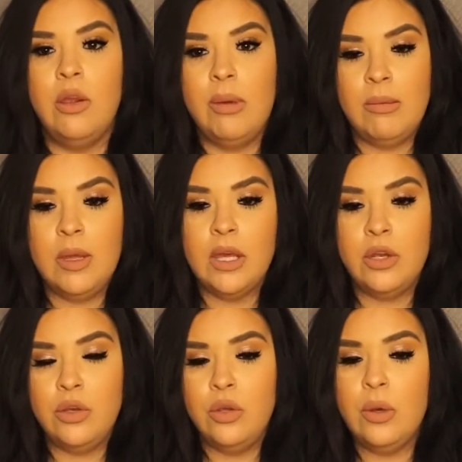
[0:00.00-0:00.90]
Your baby
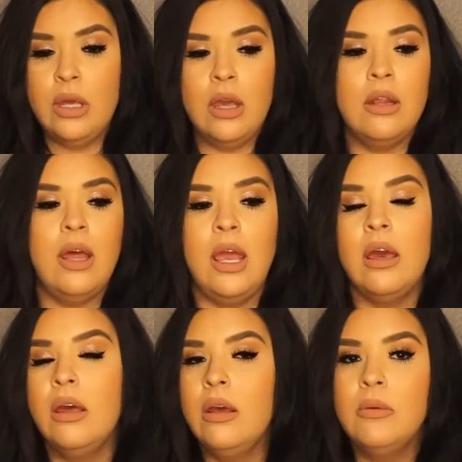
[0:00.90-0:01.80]
you can get
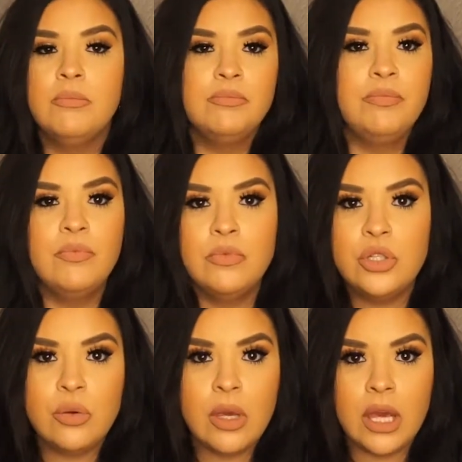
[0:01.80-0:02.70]
like
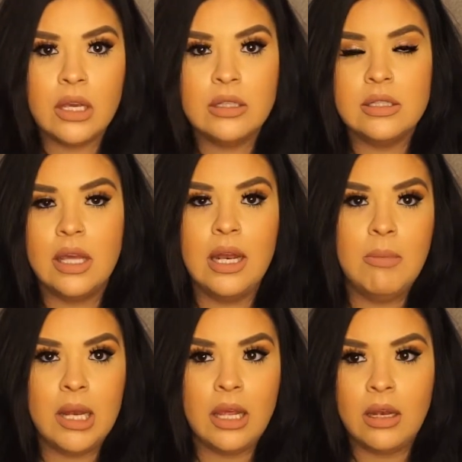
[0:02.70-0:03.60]
2 kicks in a
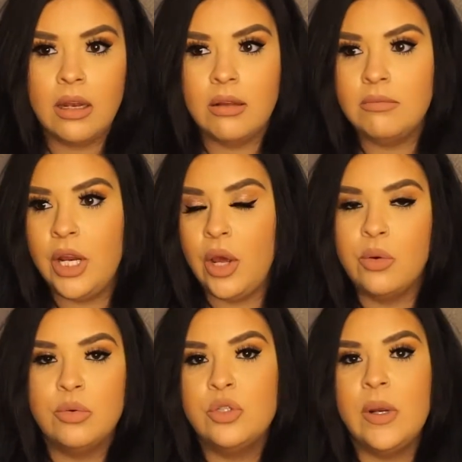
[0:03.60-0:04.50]
minute. You
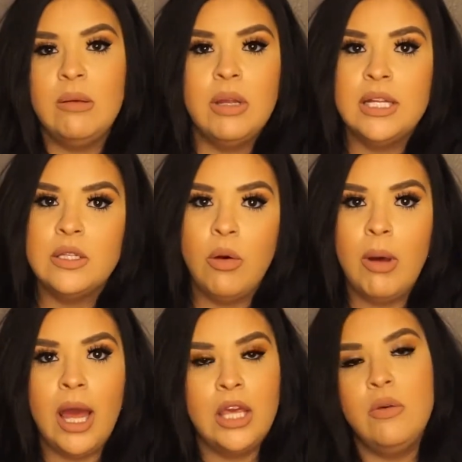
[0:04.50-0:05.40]
know, 20 minutes go
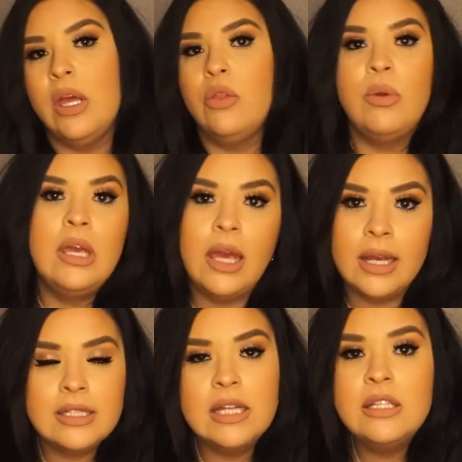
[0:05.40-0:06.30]
by, you get 3
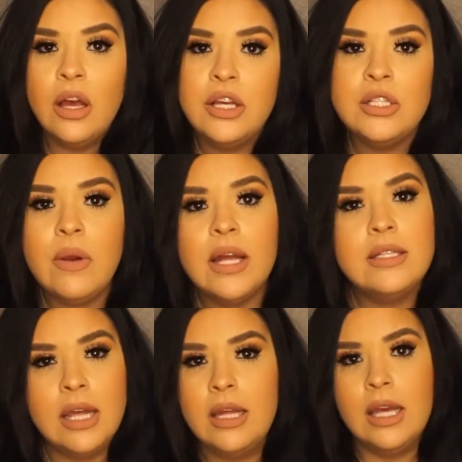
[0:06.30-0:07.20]
kicks. As long as you got
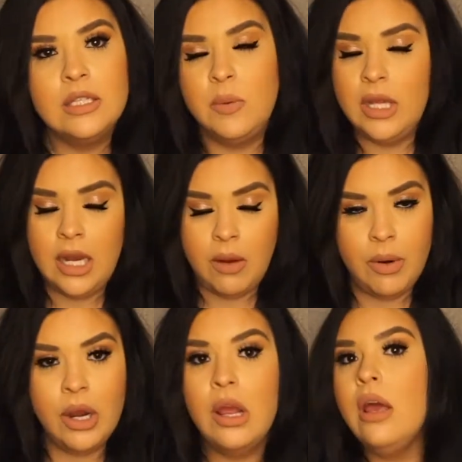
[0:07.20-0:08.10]
10 kicks within the
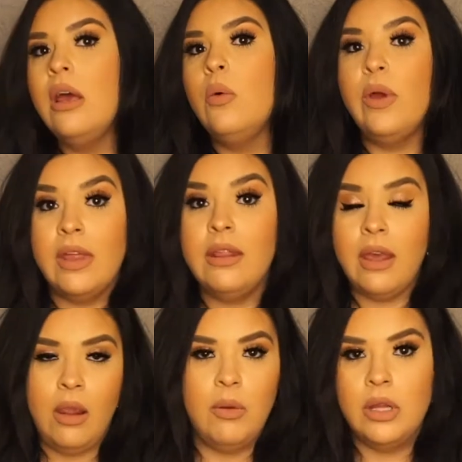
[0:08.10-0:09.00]
hour,
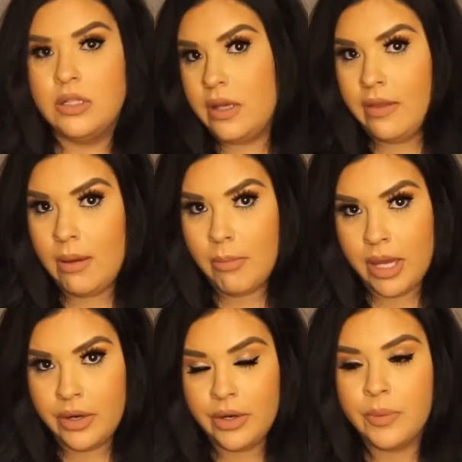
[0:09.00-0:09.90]
that's all that
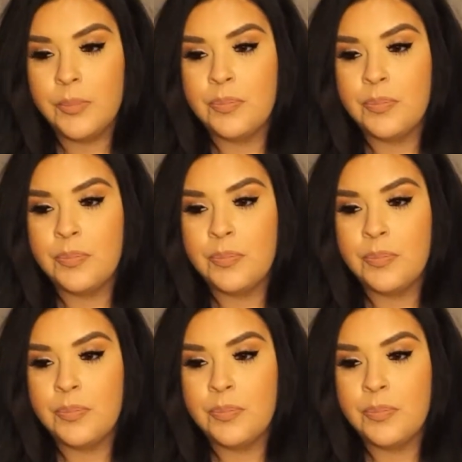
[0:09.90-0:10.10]
mattered.